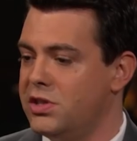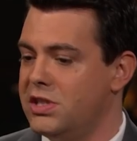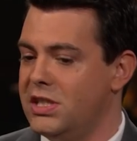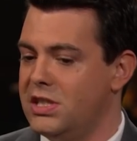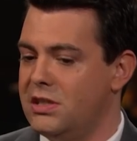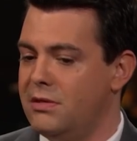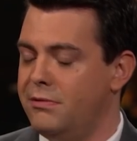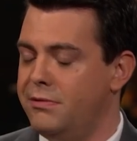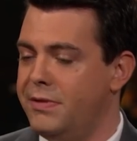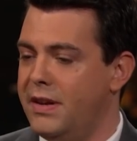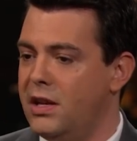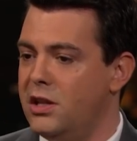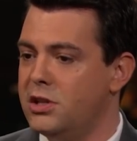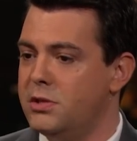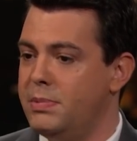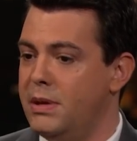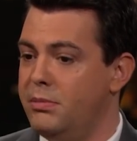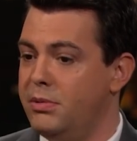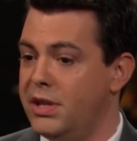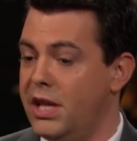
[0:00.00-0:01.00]
system fails
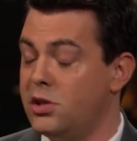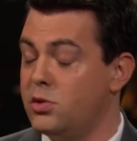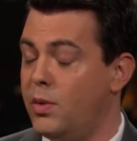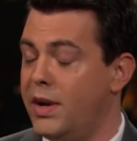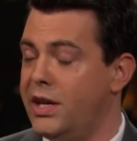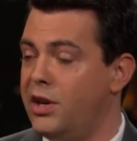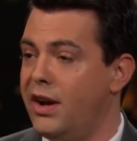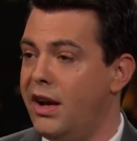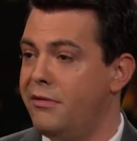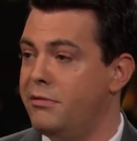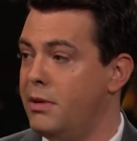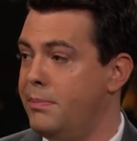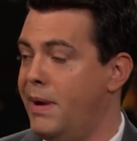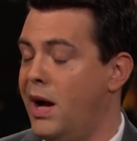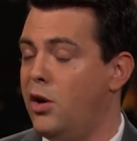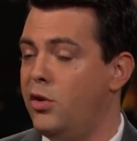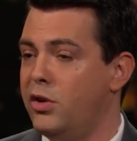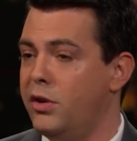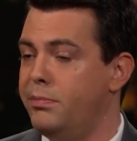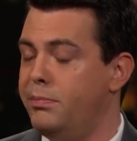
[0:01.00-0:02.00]
people. That's why you have the
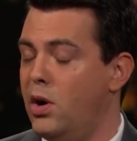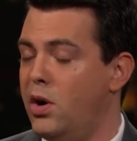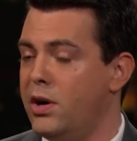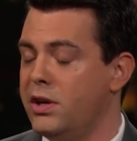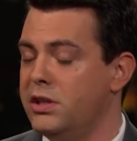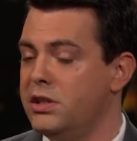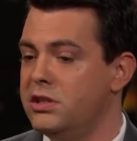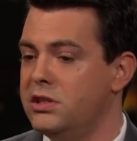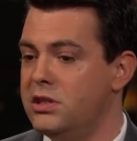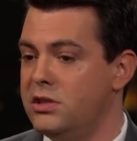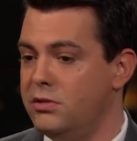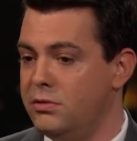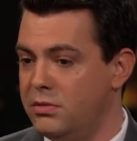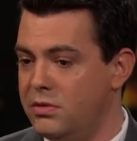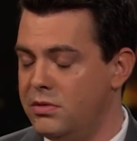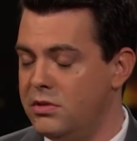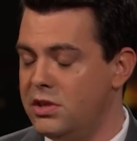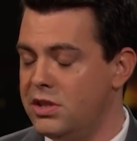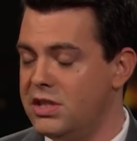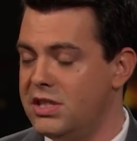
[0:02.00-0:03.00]
power of pardon
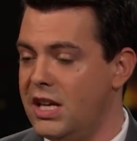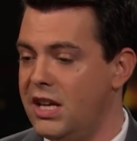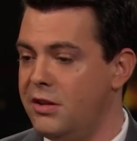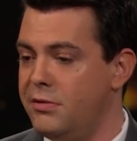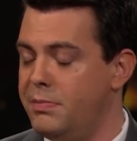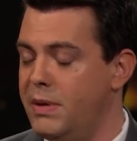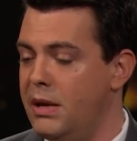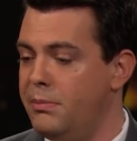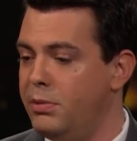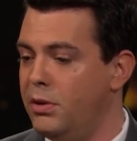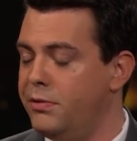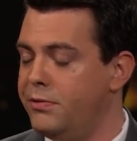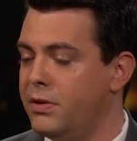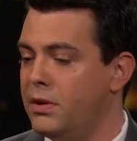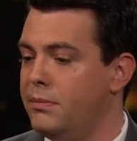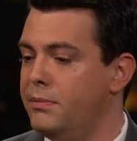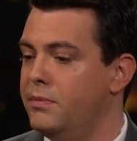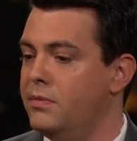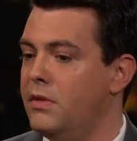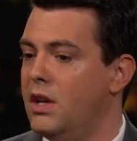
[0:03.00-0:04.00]
to save people
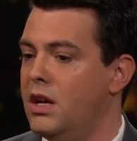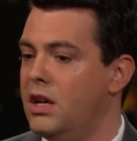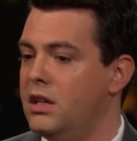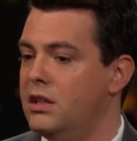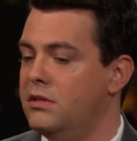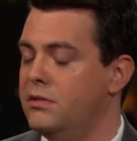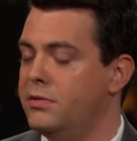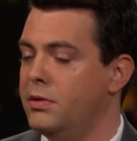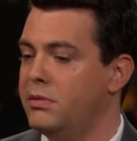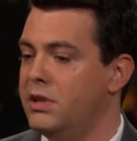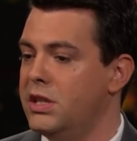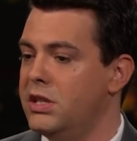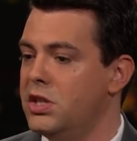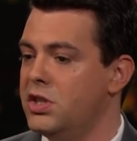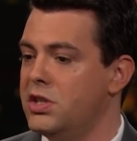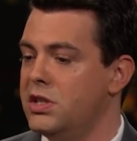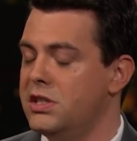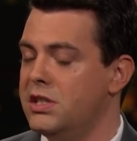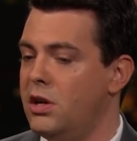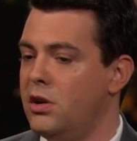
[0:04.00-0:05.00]
from
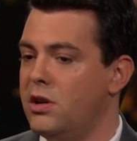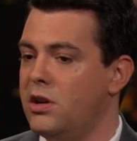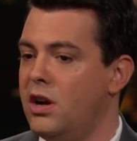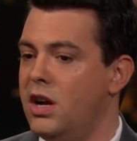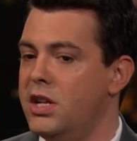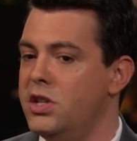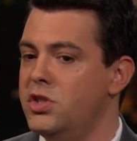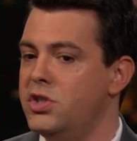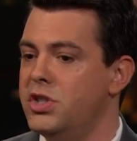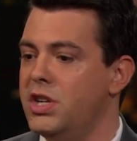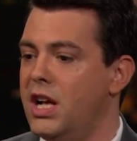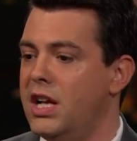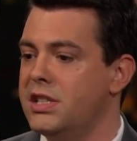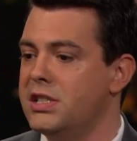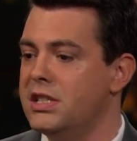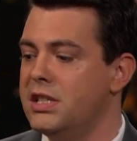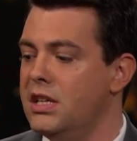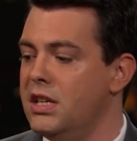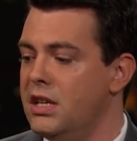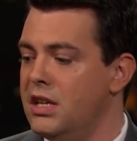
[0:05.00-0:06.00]
conditions that are
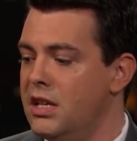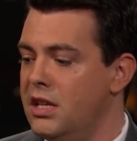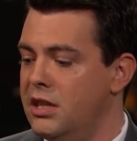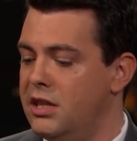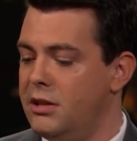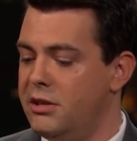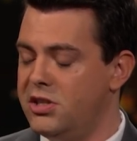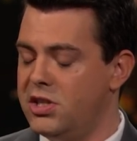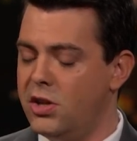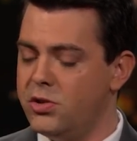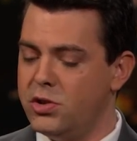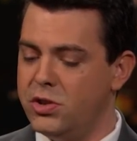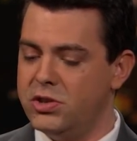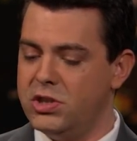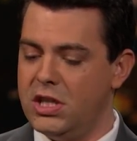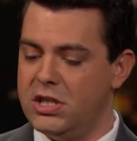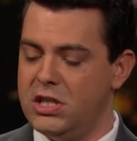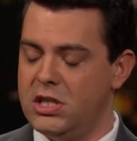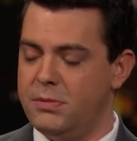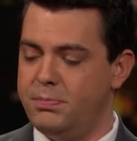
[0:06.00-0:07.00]
unjust. The social
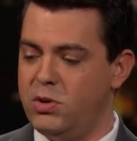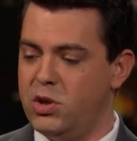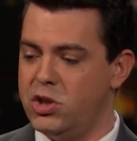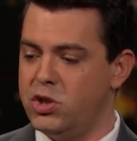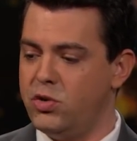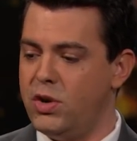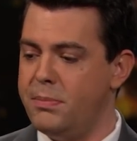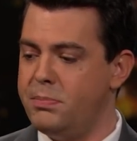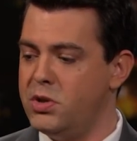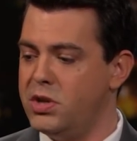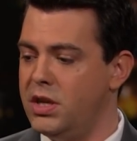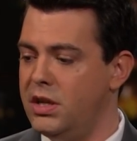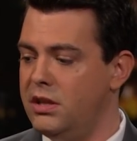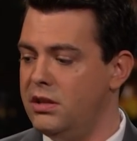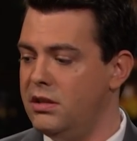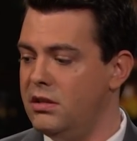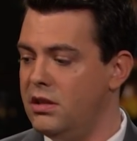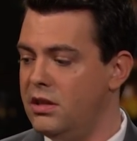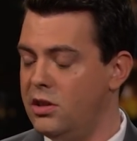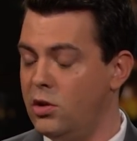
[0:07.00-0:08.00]
justice
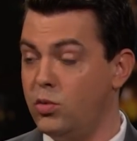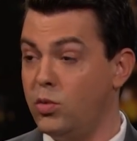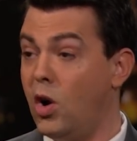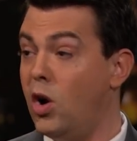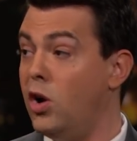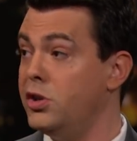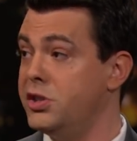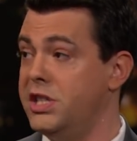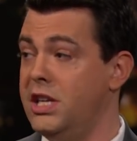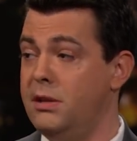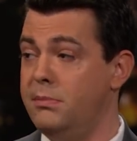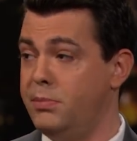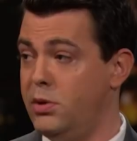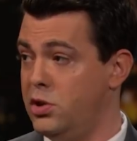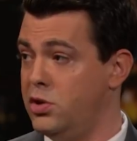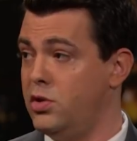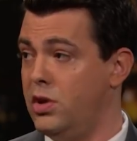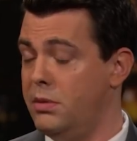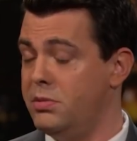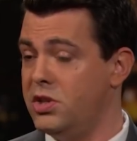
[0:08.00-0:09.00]
prescription, the Rawlsian
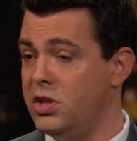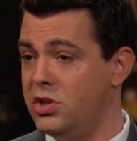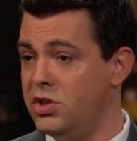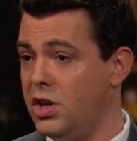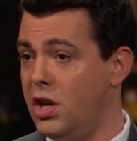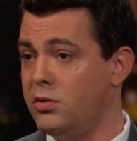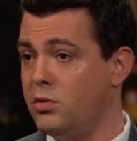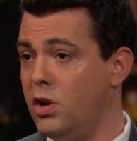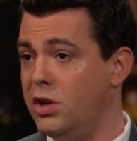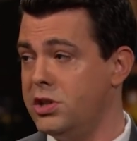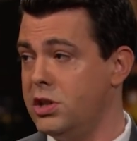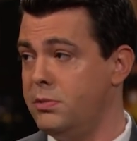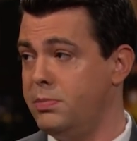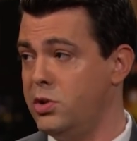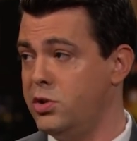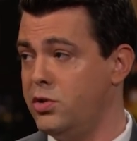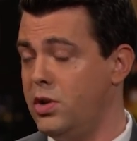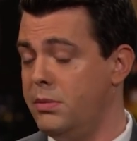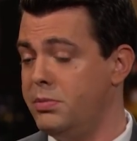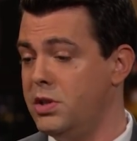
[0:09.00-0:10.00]
prescription, John Rawls's
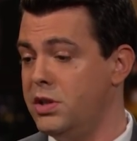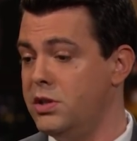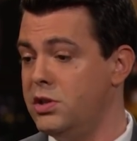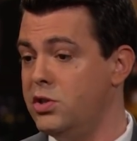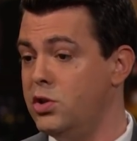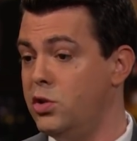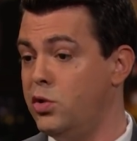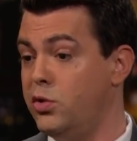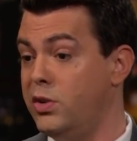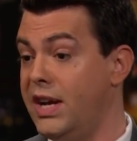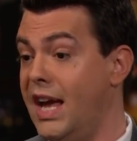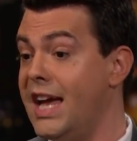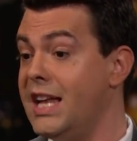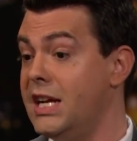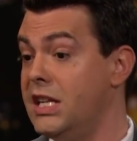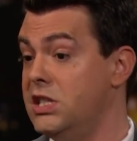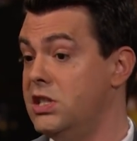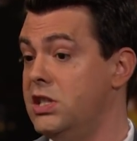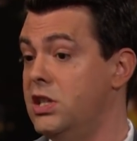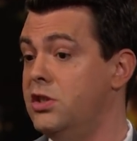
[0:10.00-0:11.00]
prescription, is to create
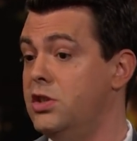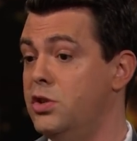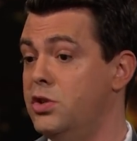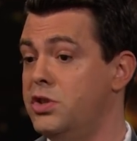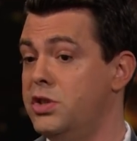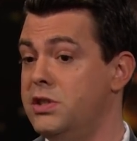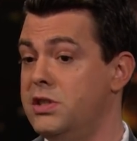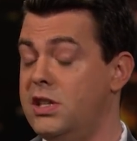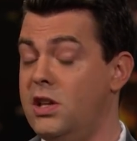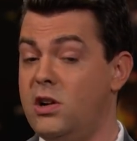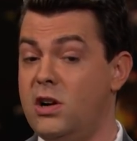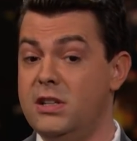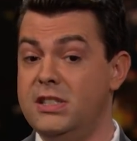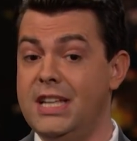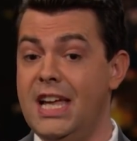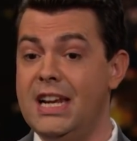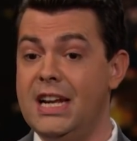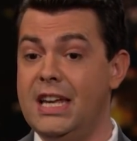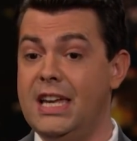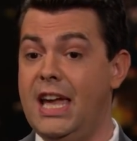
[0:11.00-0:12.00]
institutions that are
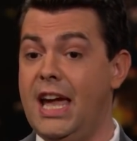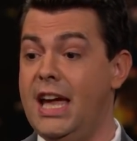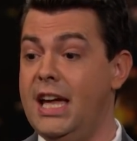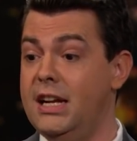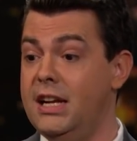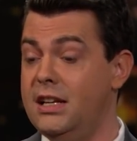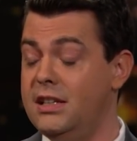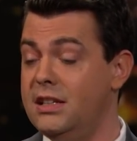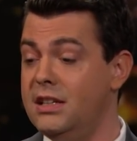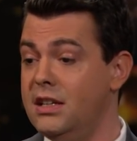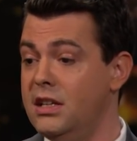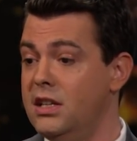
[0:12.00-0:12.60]
dedicated